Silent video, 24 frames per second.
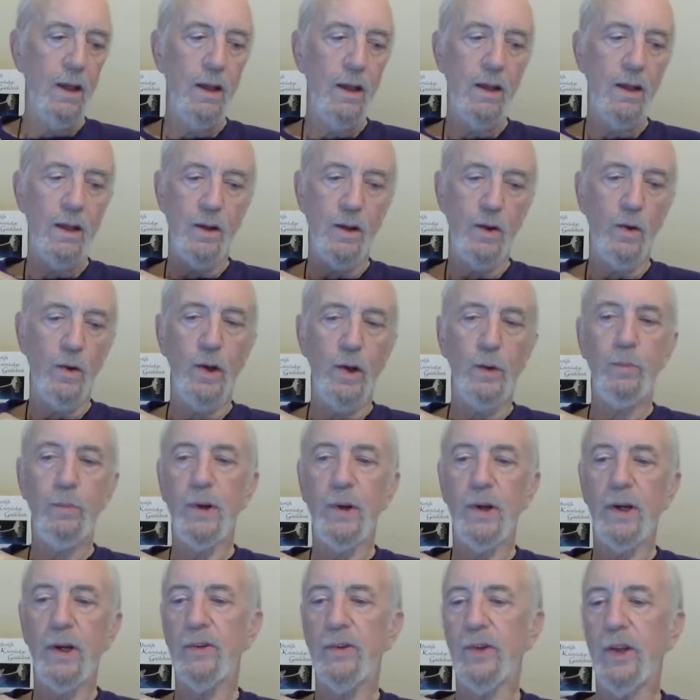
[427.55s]
He'd
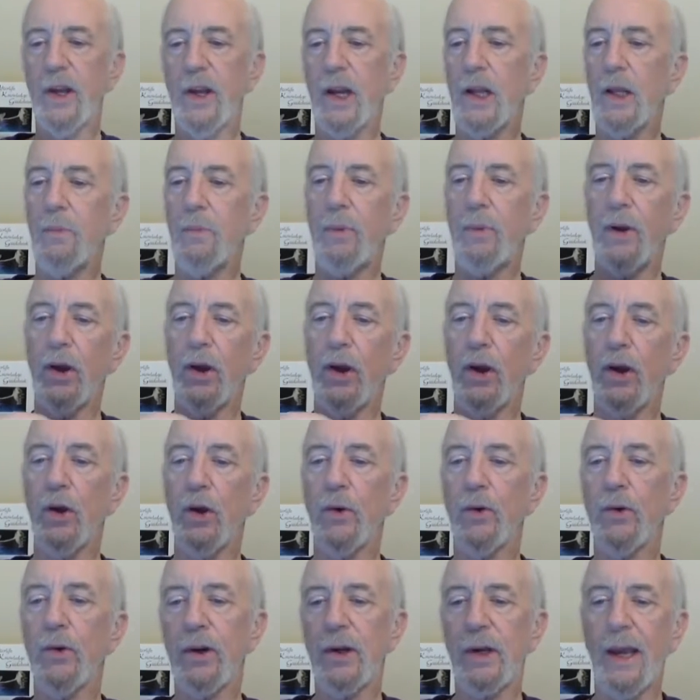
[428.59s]
bring a teddy bear
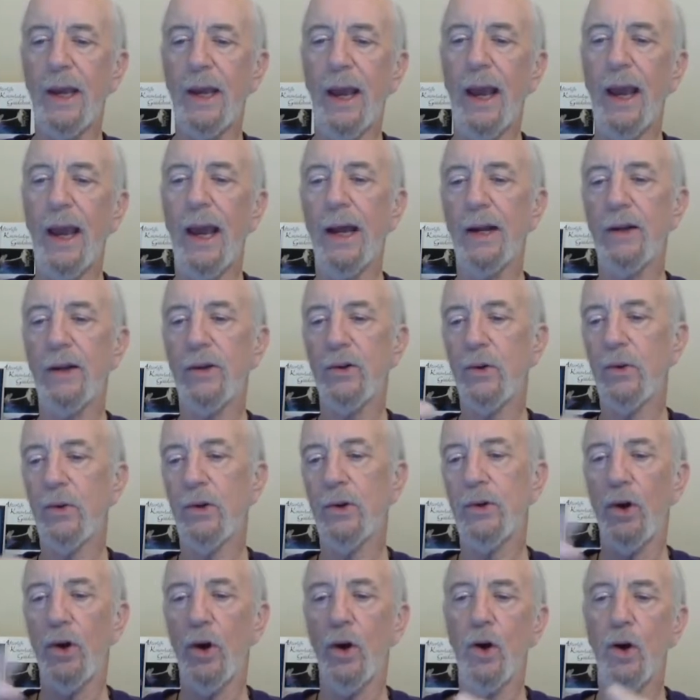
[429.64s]
or a cat or
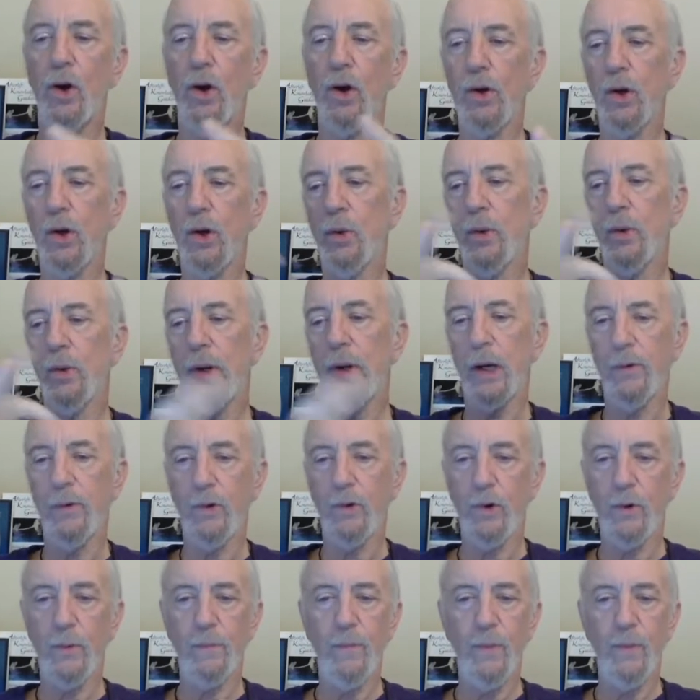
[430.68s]
a dog or
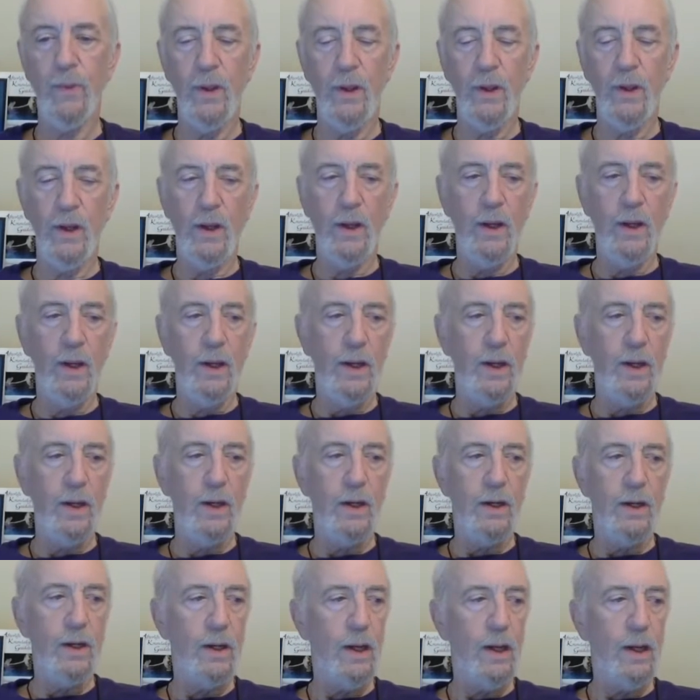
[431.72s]
whatever.
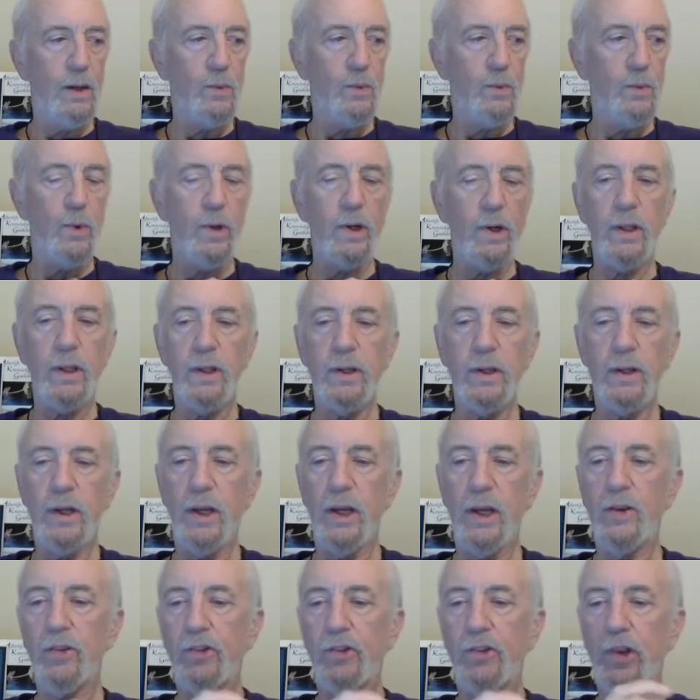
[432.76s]
And one of the
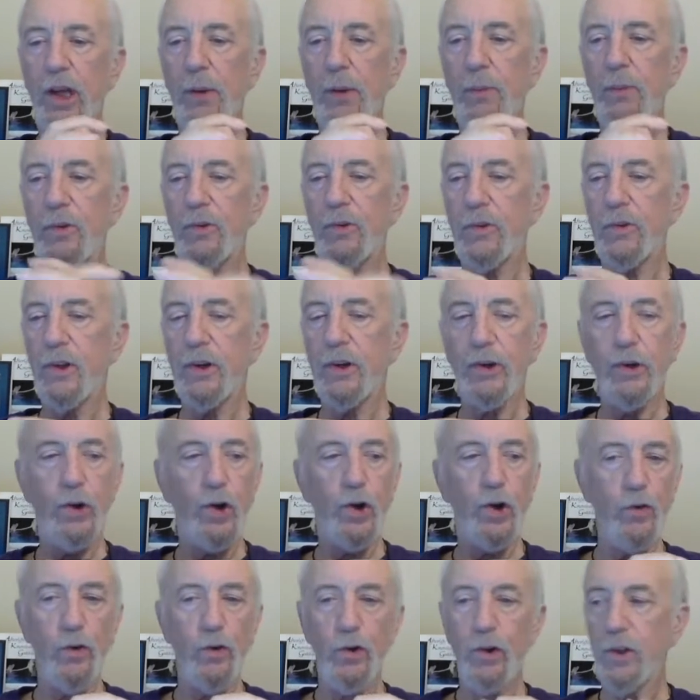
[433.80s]
days, Sam was looking
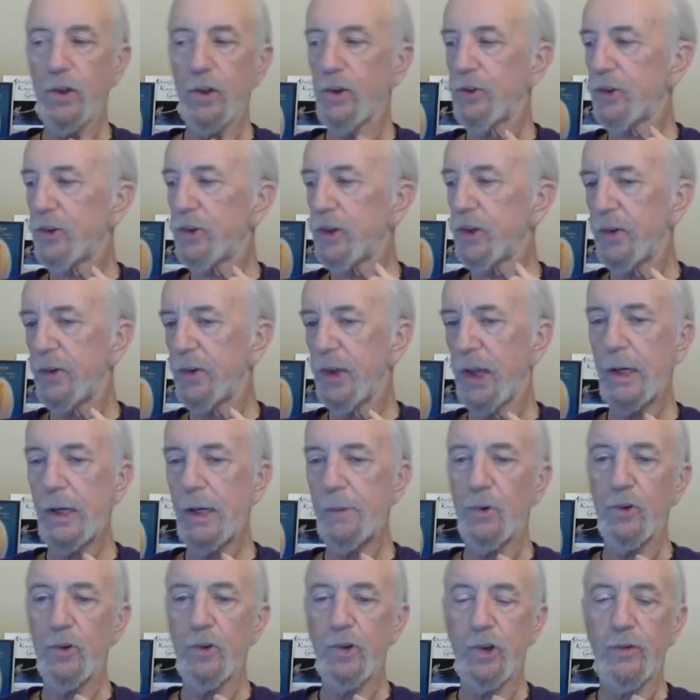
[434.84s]
over the stuffed
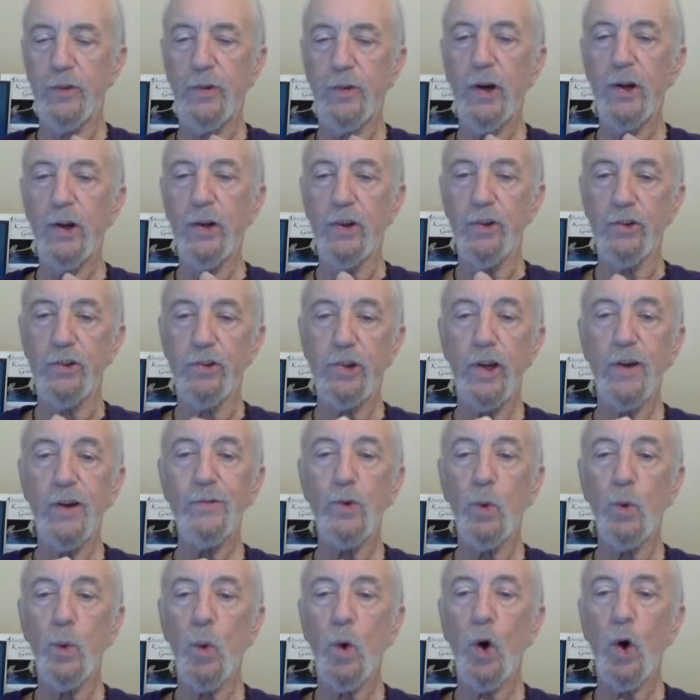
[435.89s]
animals. He found a
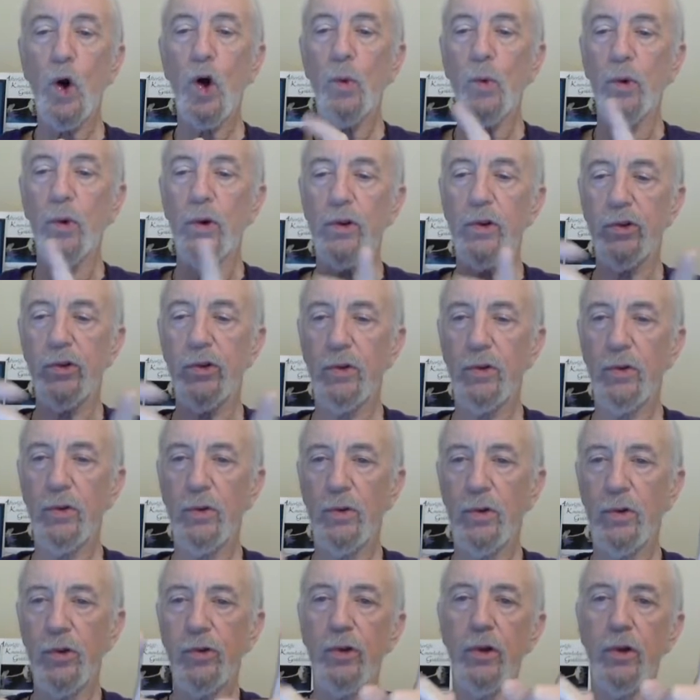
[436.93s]
stuffed walrus,
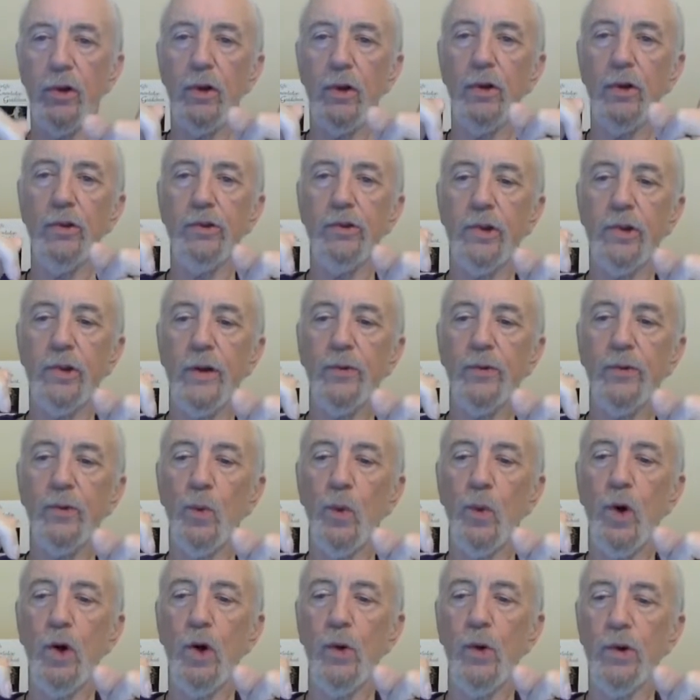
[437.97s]
just a little stuffed
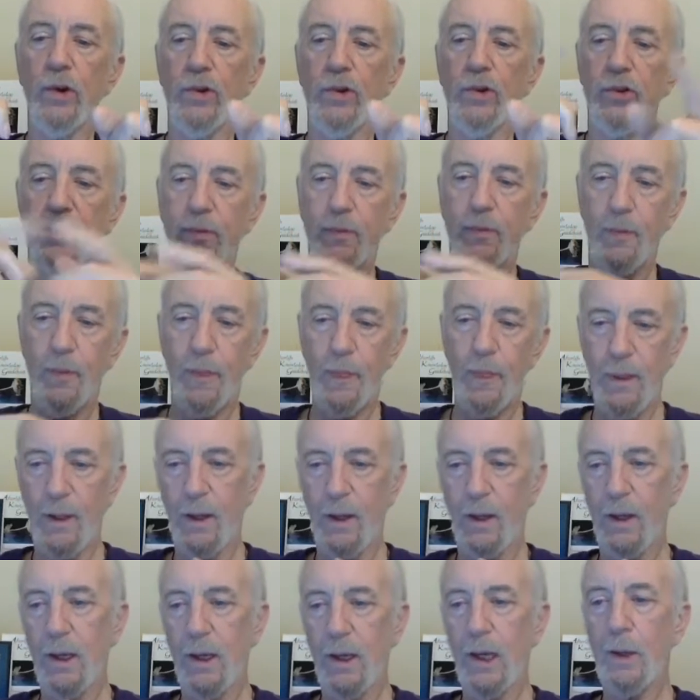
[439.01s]
walrus.
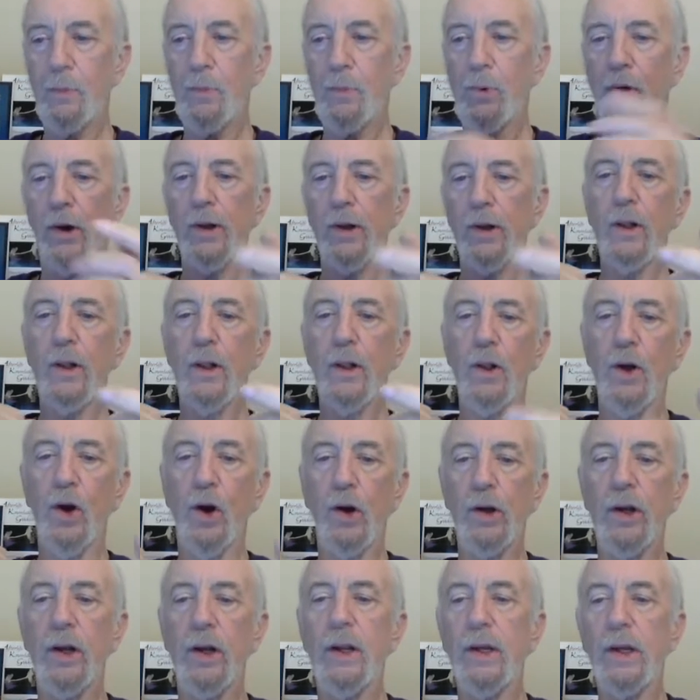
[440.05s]
He brought it
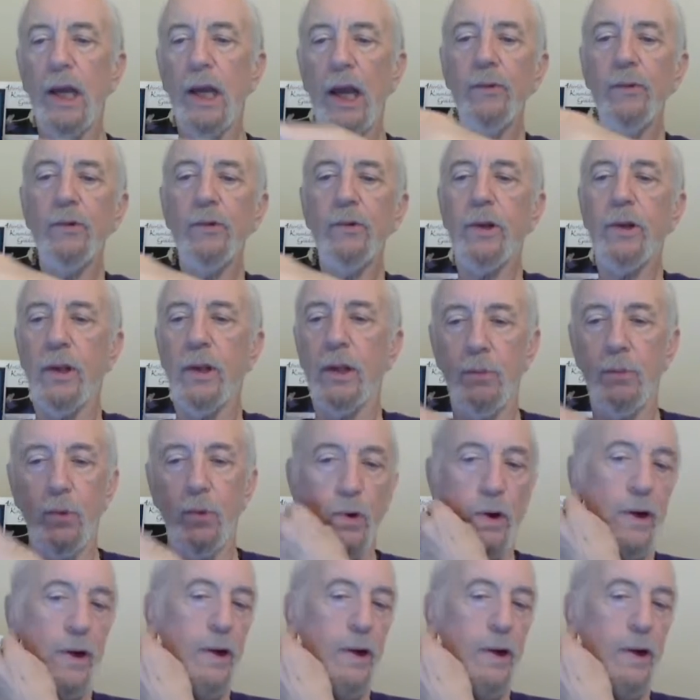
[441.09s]
along and he gave it to the boy.